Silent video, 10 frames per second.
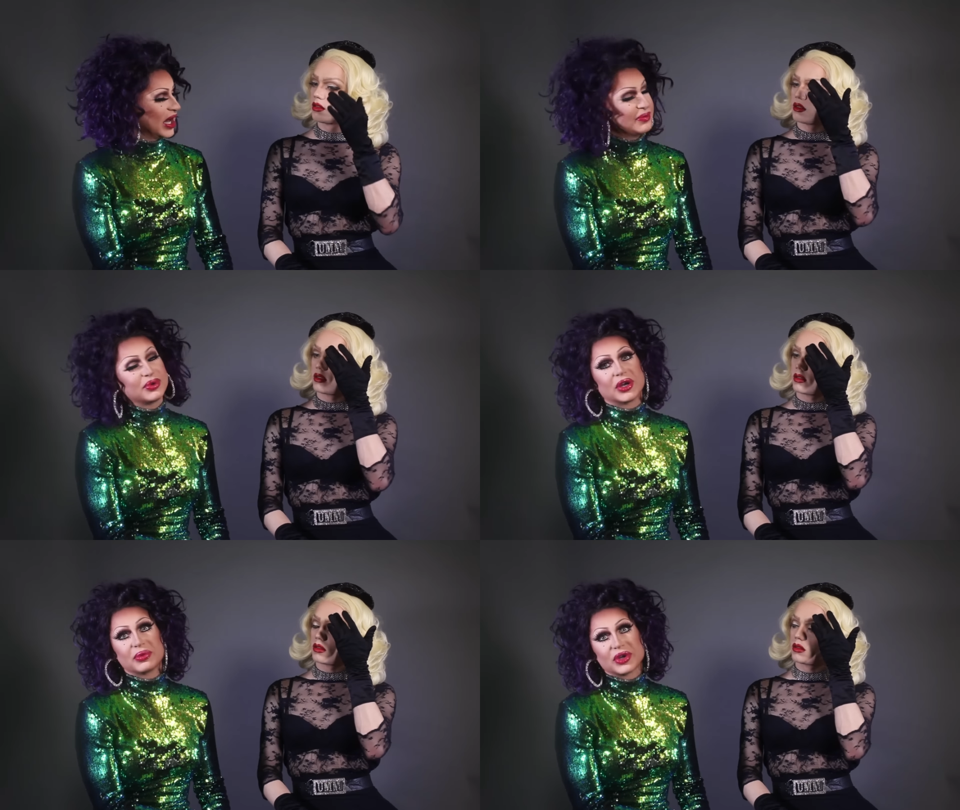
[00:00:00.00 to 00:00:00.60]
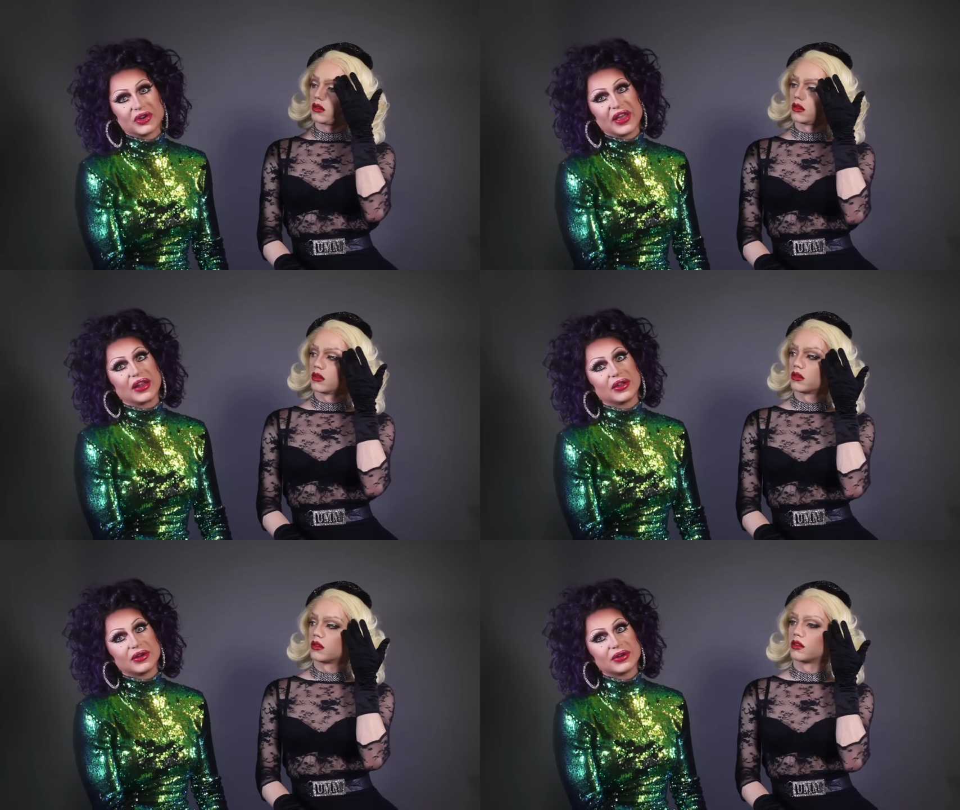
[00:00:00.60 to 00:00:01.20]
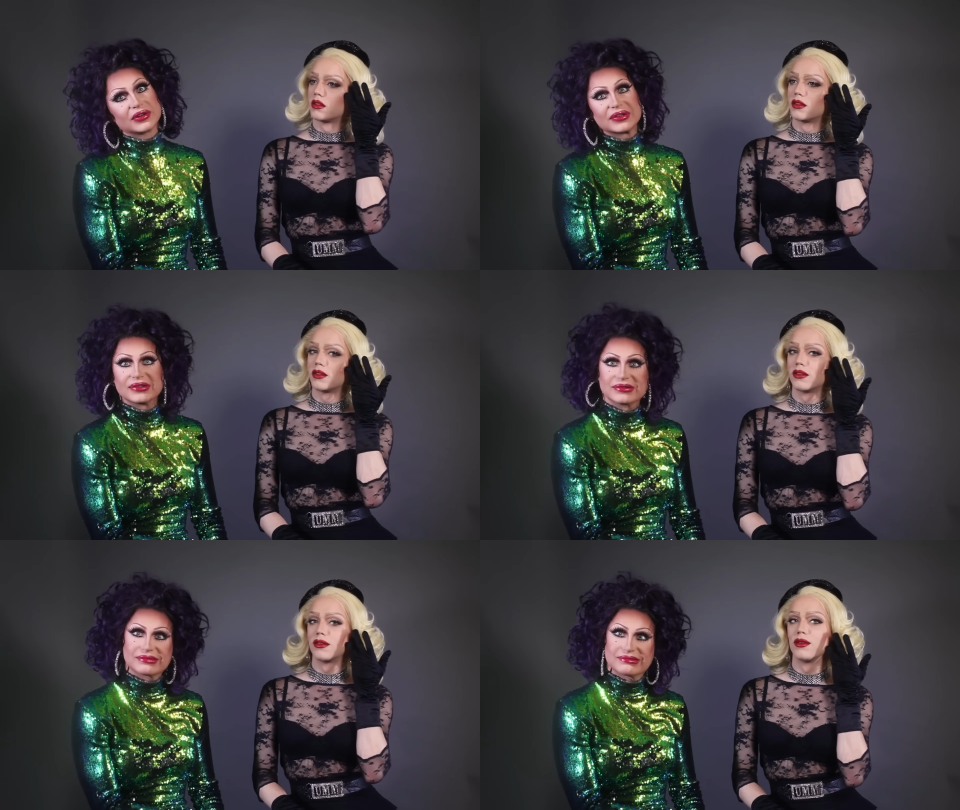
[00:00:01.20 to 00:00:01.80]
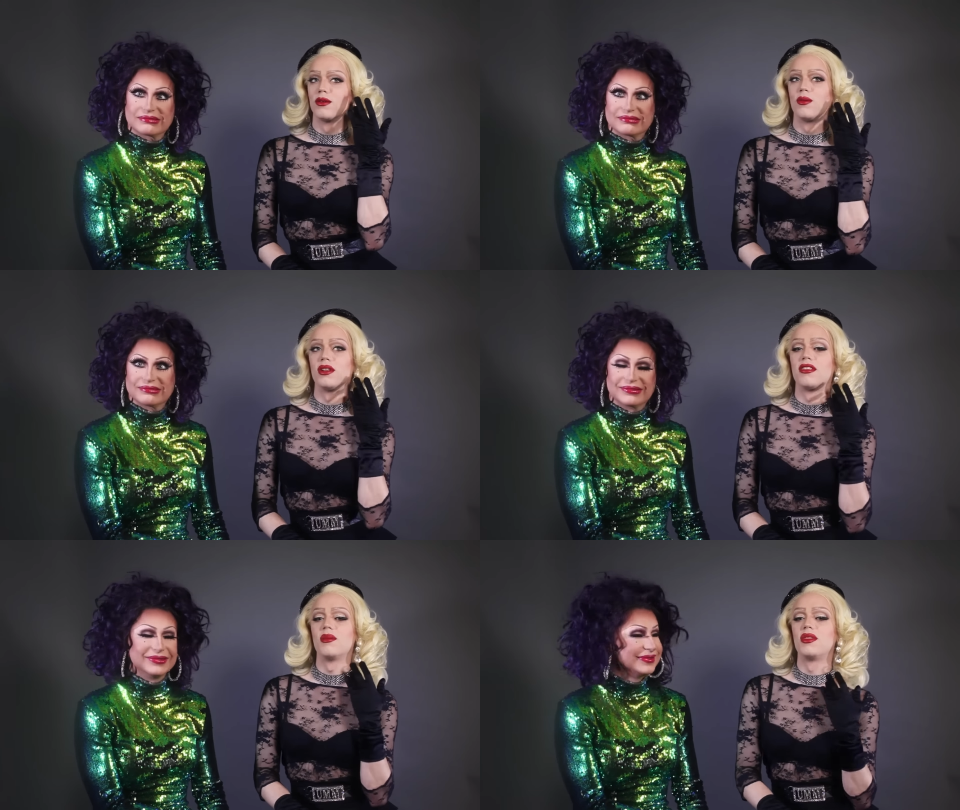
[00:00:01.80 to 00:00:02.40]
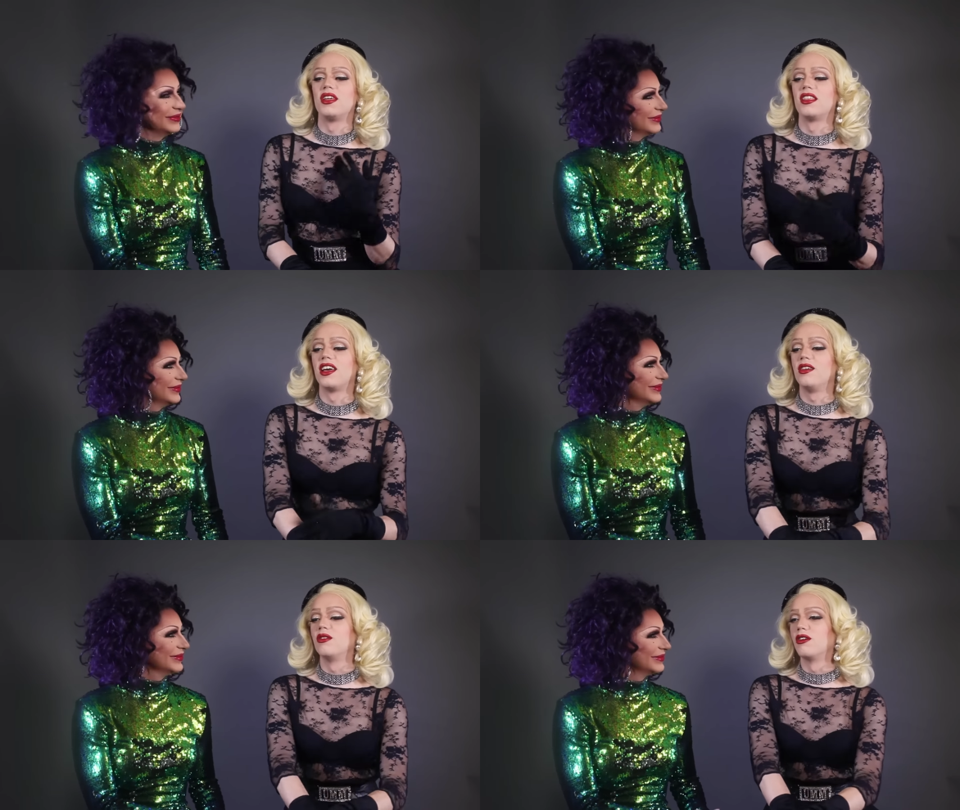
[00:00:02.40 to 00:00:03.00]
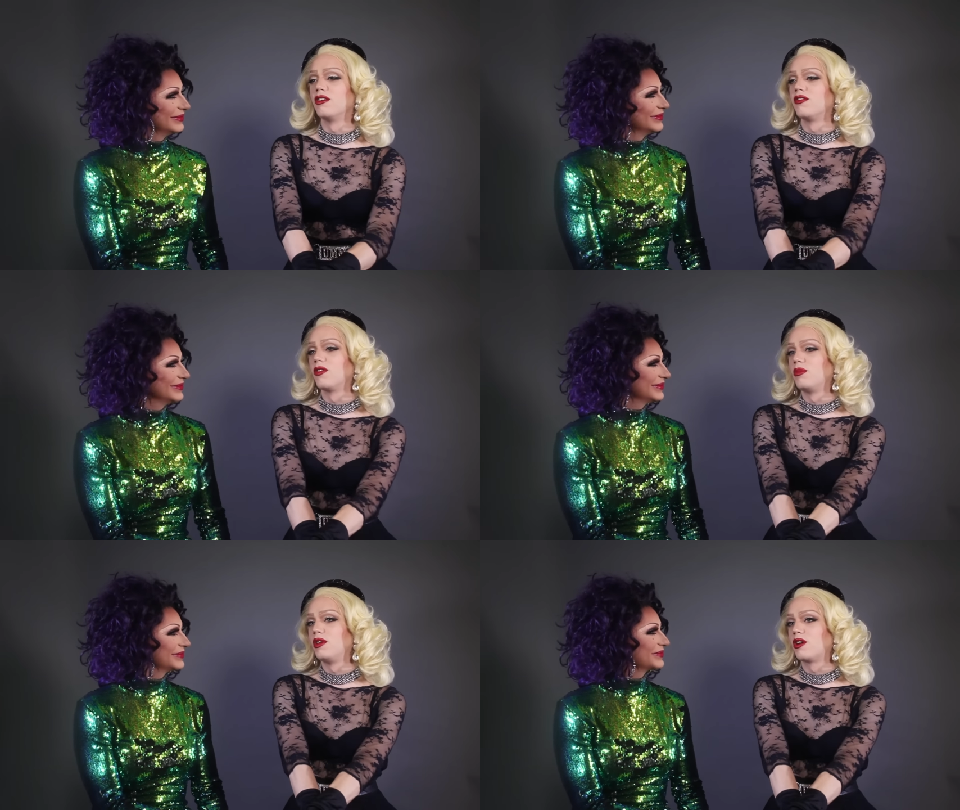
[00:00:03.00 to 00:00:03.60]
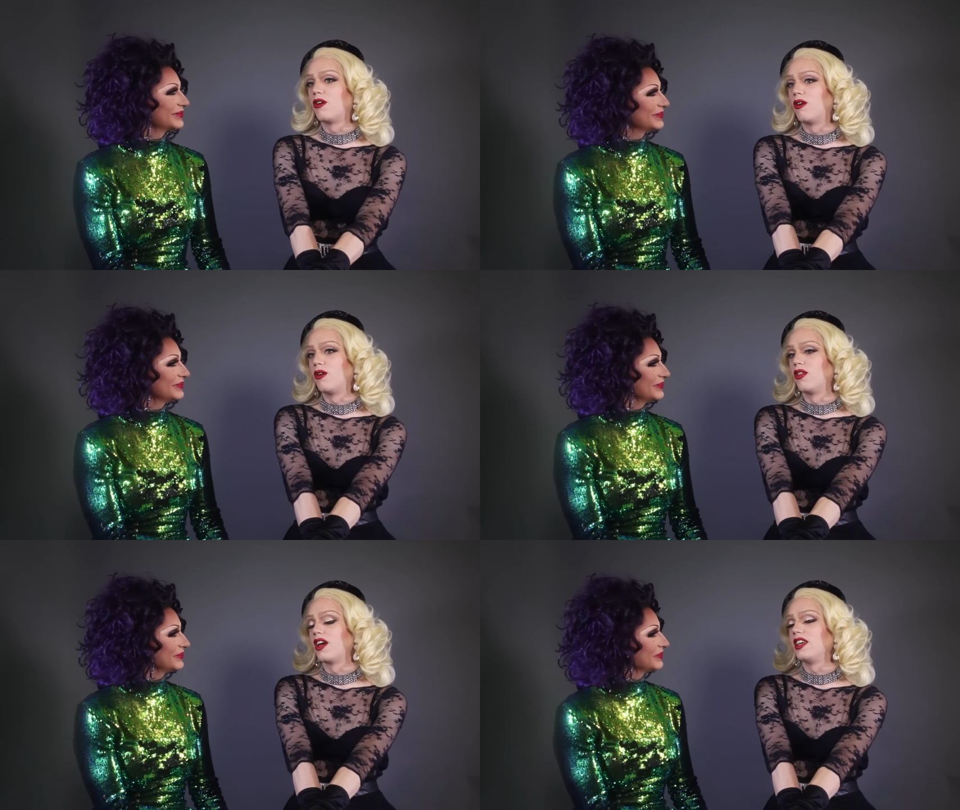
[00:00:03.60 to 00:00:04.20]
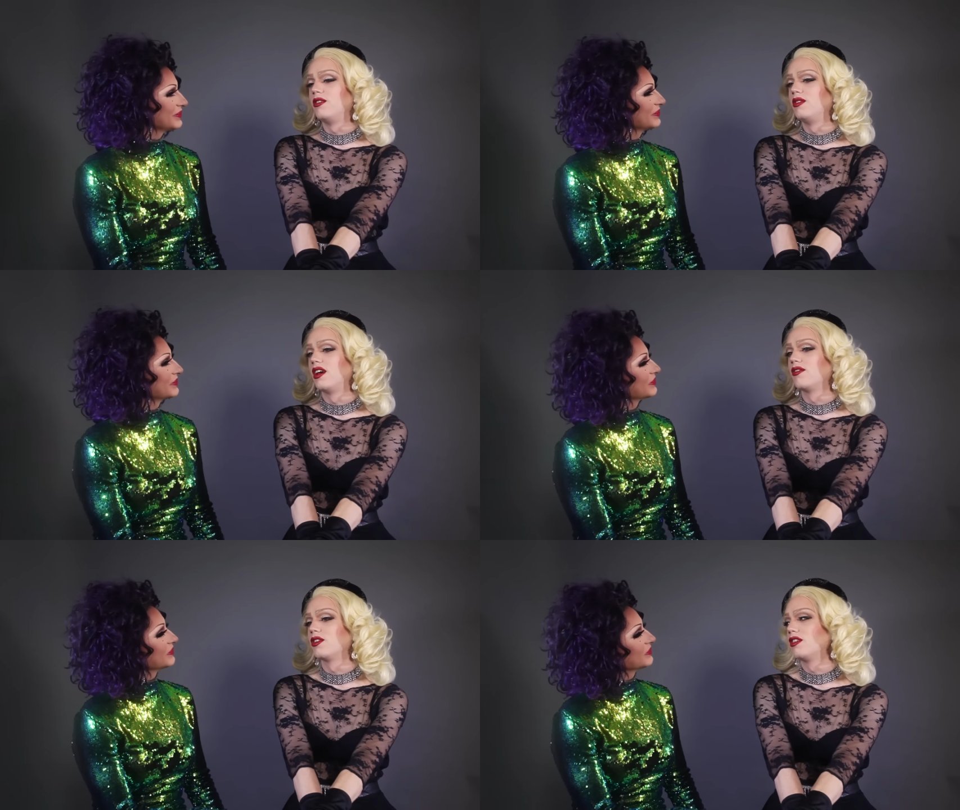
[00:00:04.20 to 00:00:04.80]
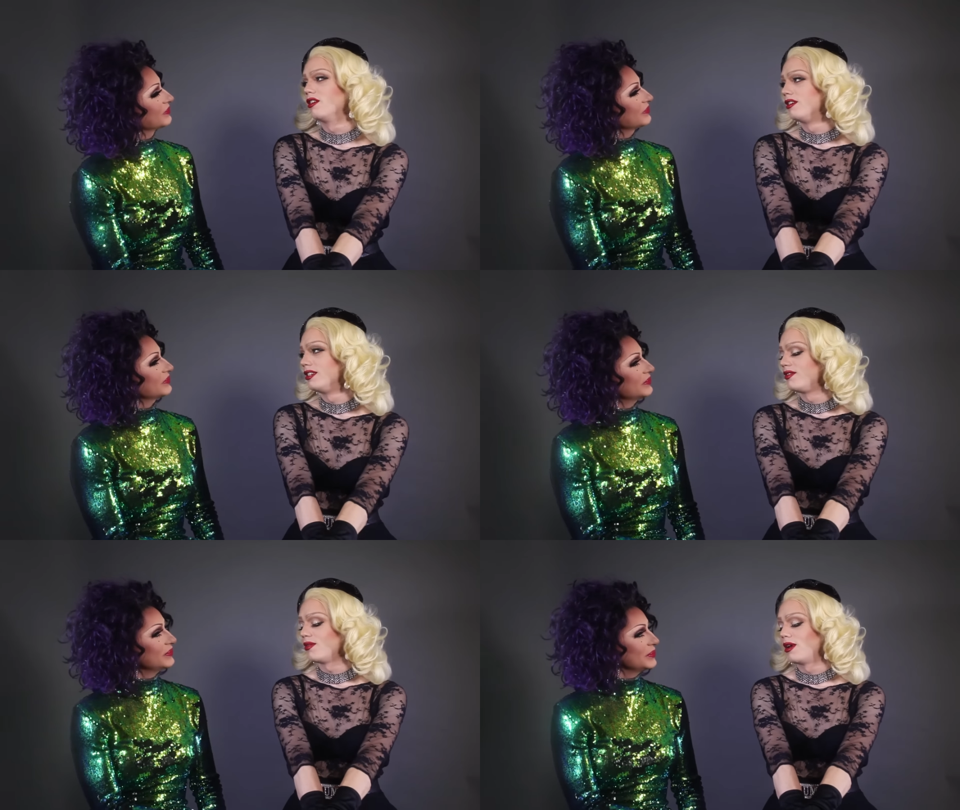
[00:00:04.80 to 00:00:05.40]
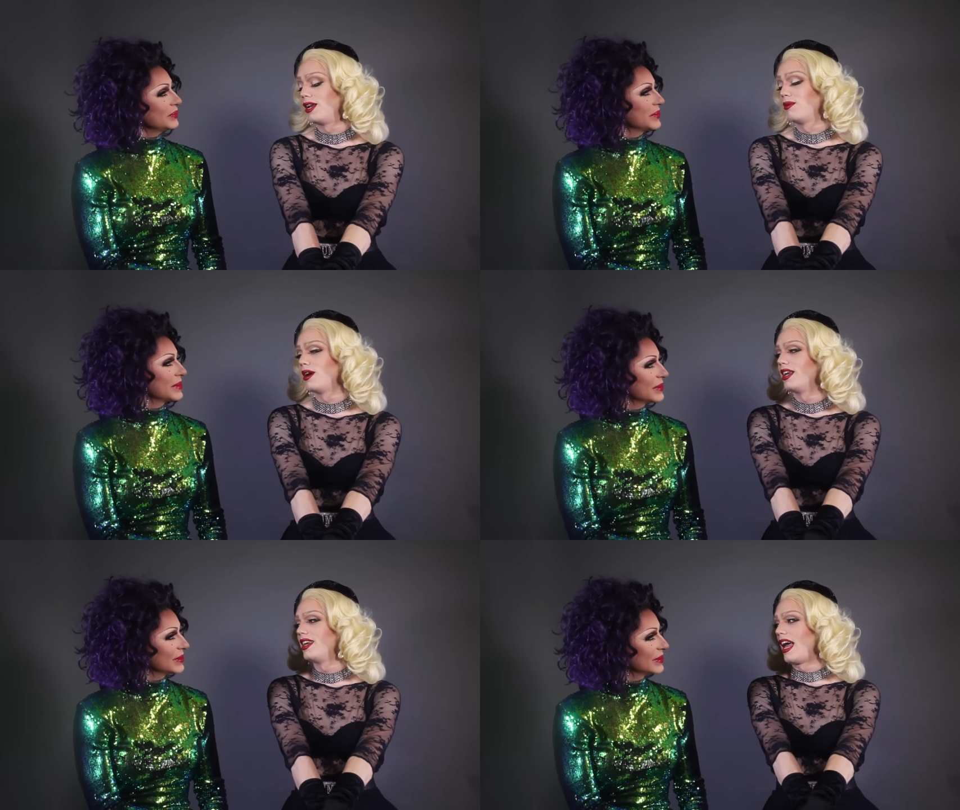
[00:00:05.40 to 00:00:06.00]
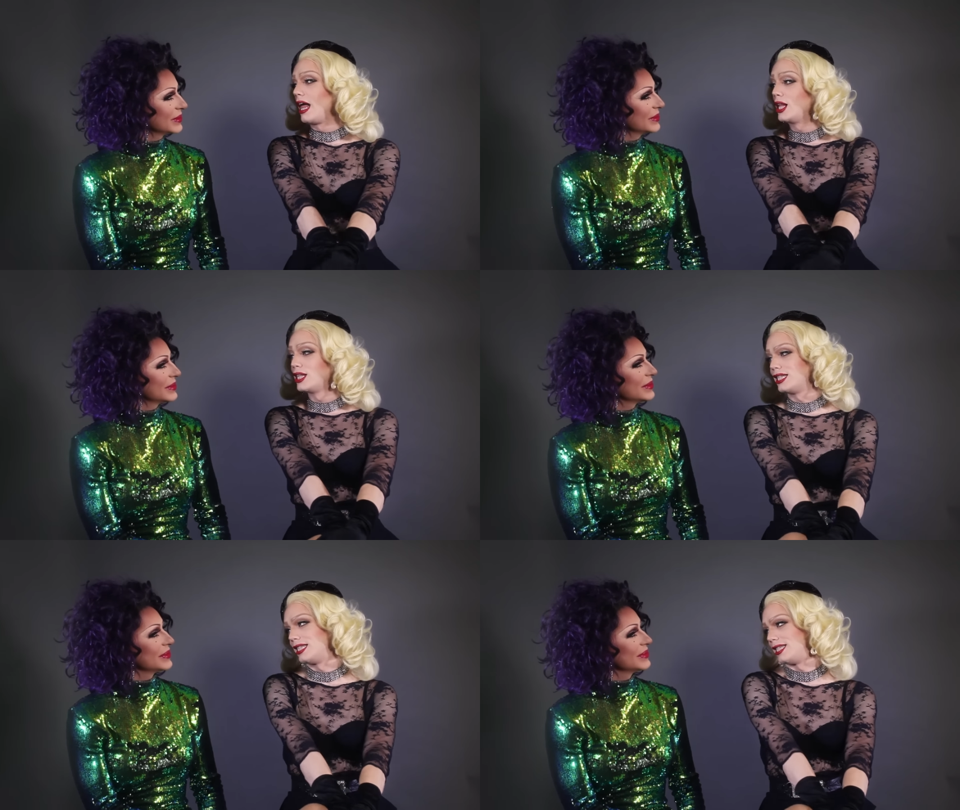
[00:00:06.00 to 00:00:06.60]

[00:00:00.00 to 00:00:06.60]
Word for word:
Speaker 1: I've put up with her that long.
Speaker 2: What's something that you learned from Nicole that you never learned from anyone else?